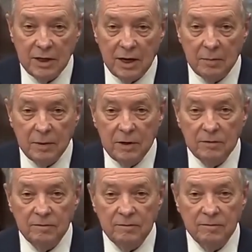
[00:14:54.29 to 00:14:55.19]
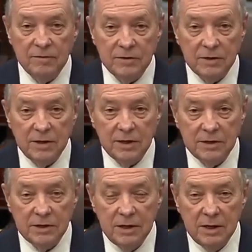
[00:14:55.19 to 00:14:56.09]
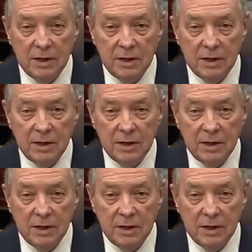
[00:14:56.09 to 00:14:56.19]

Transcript: in our penal facilities